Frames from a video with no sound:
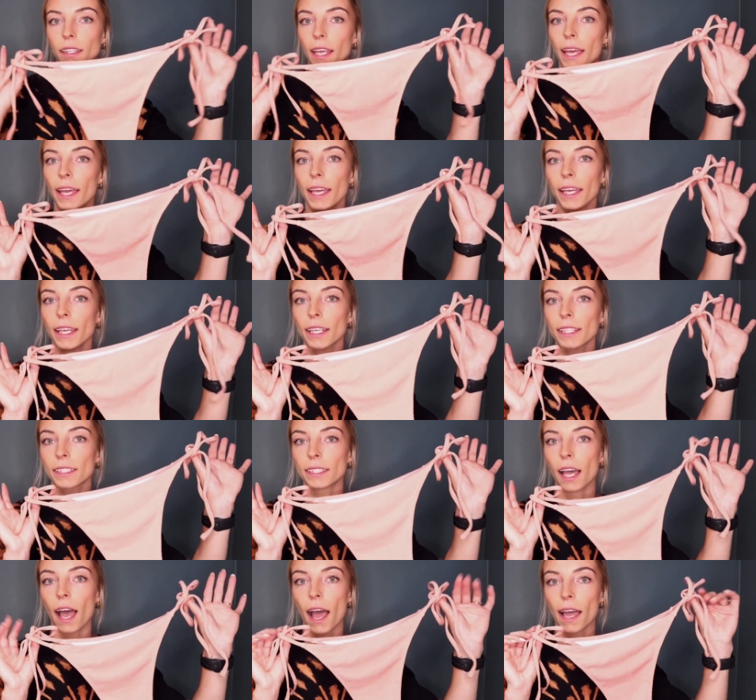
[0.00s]
They
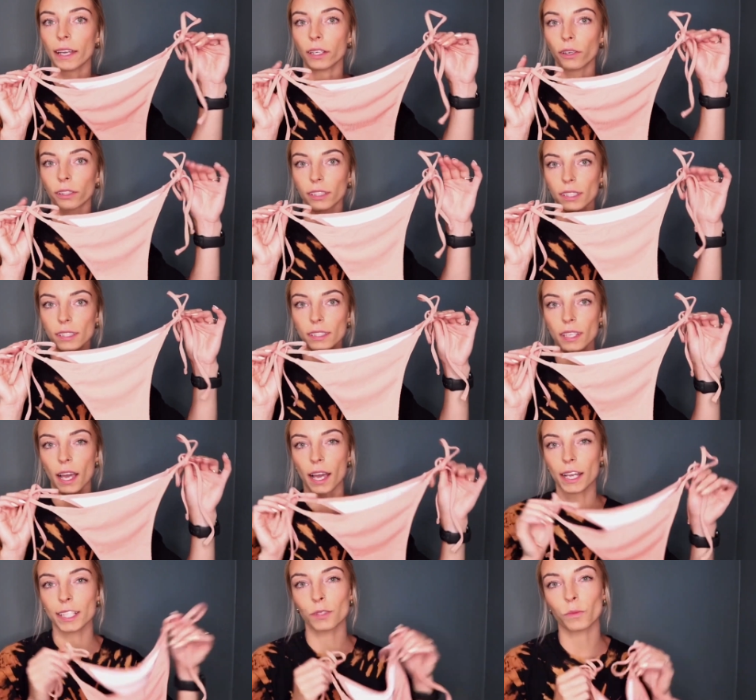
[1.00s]
tie on the
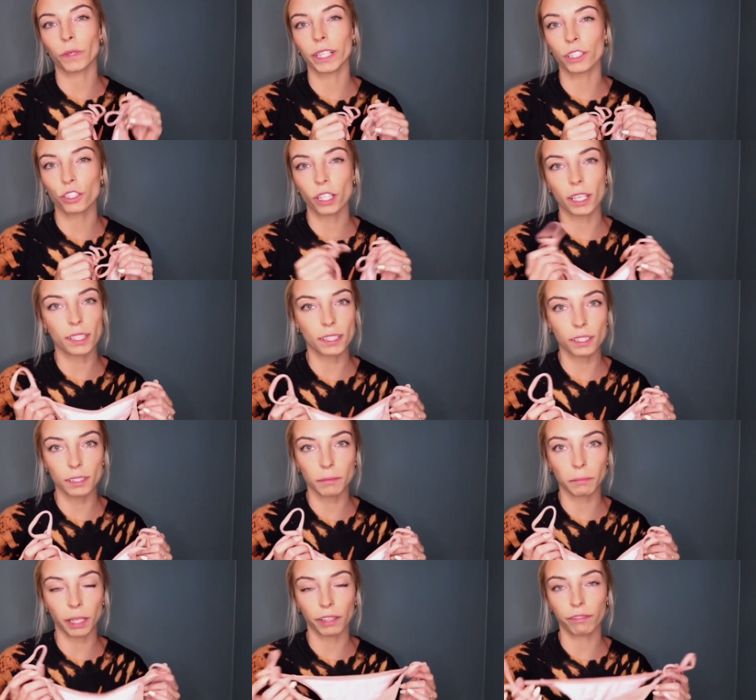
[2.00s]
sides, which
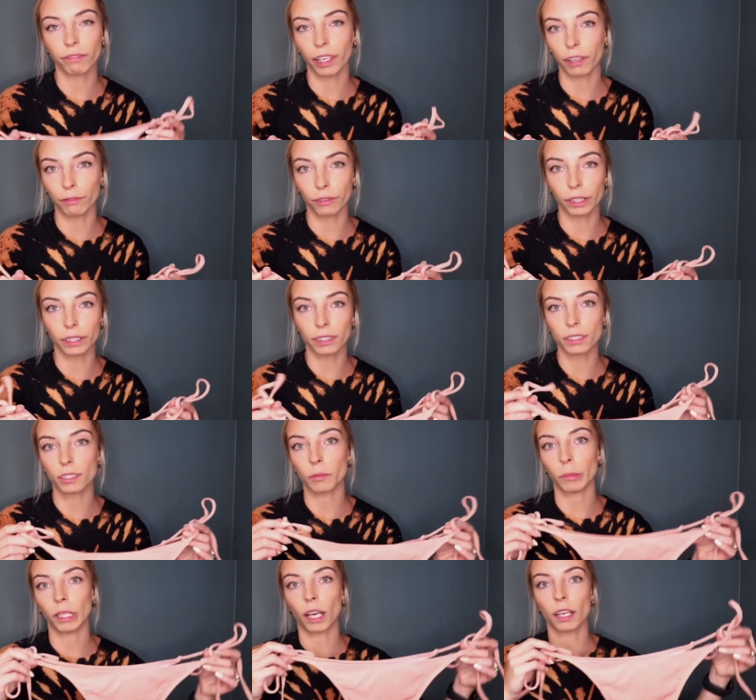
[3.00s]
isn't my favorite
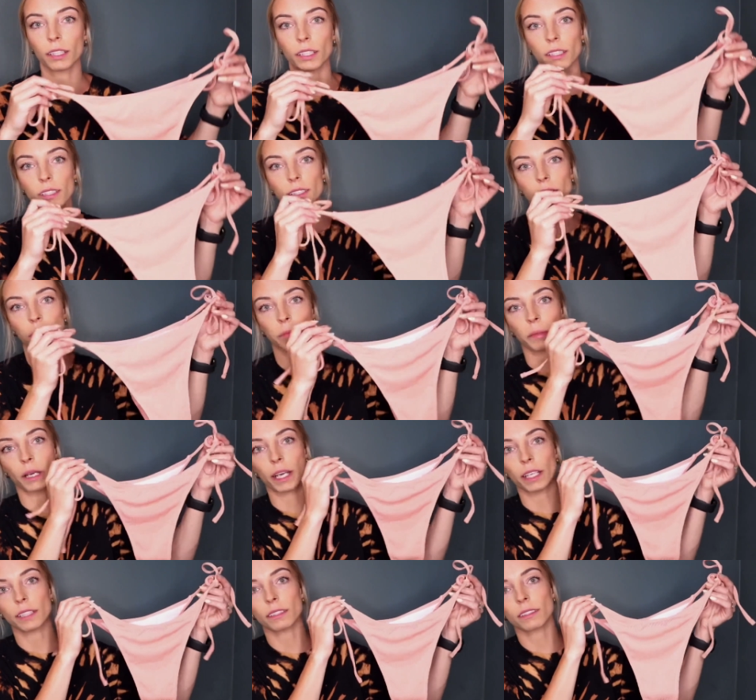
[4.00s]
to be honest,
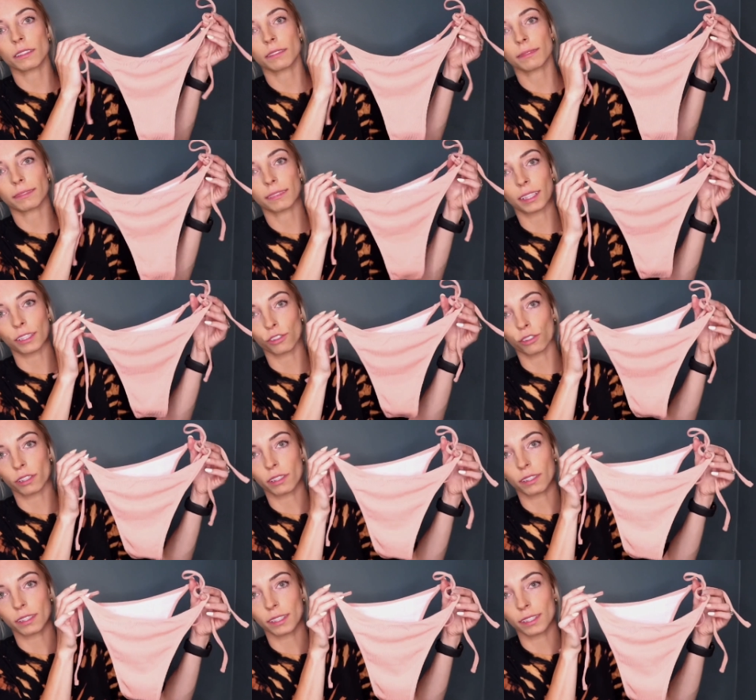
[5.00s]
but that's
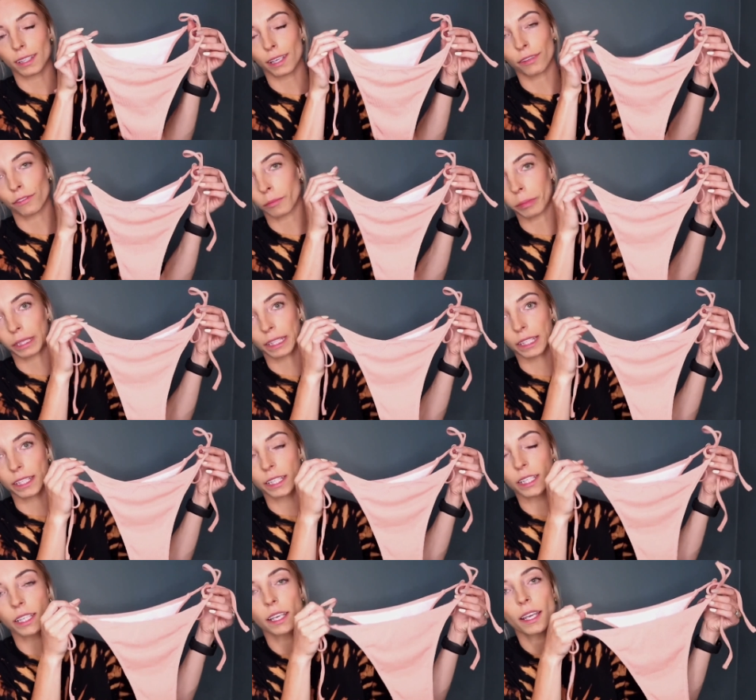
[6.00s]
just the style of the
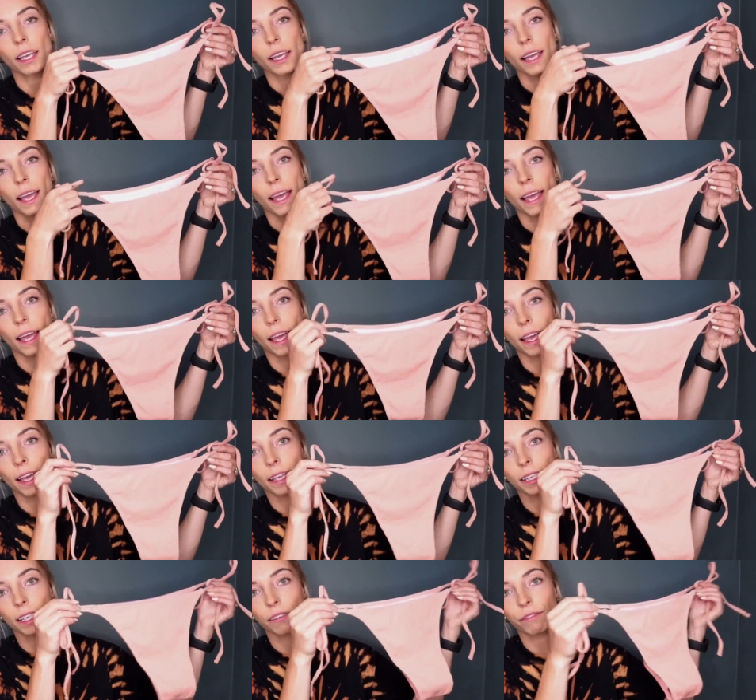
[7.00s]
bikini.
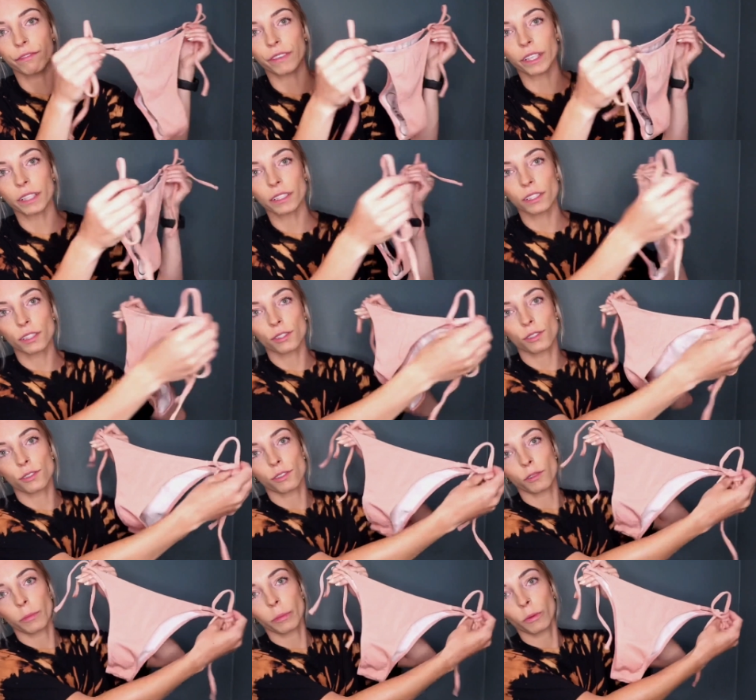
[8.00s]
And it fits
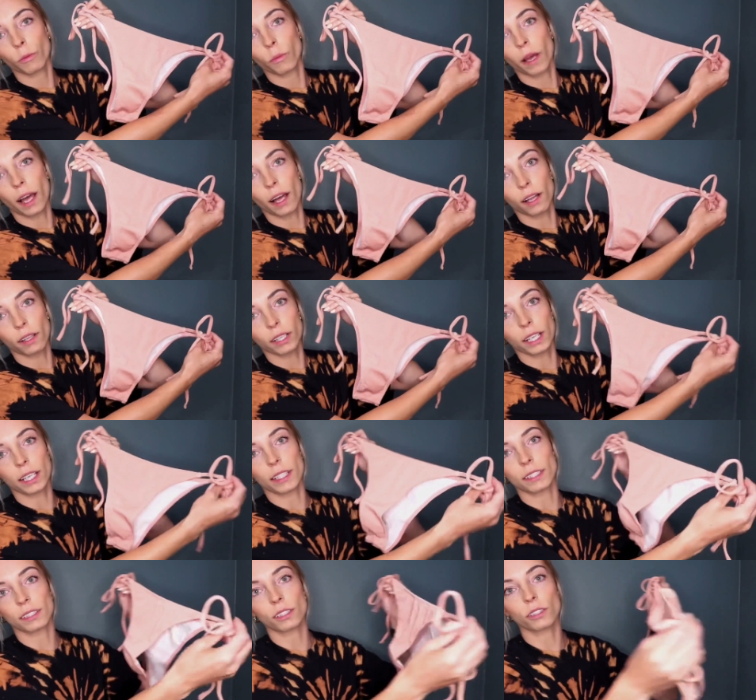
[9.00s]
super well.
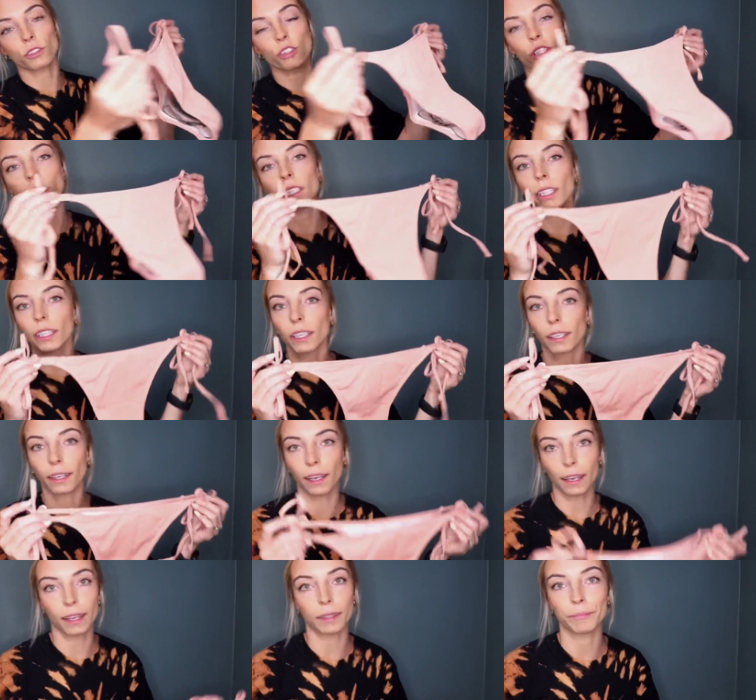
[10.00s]
It's a little cheeky
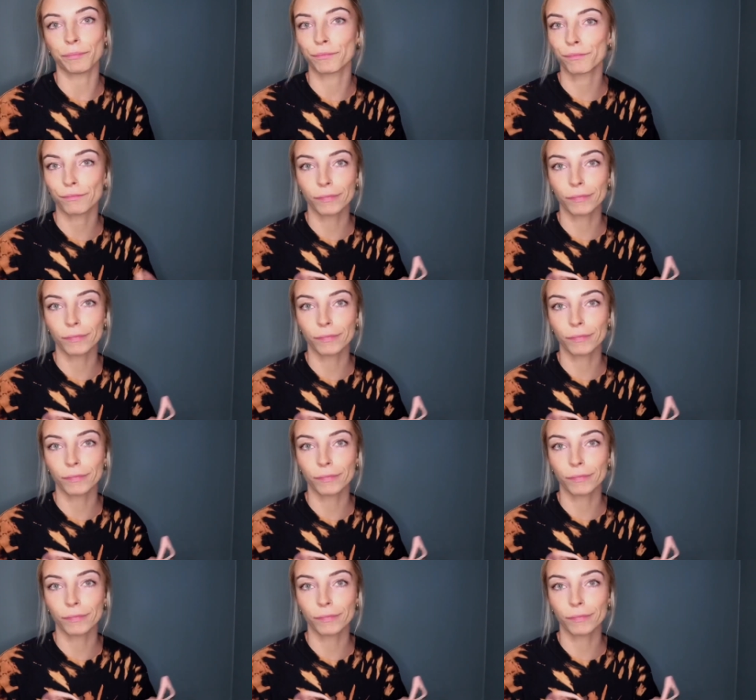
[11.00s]
again.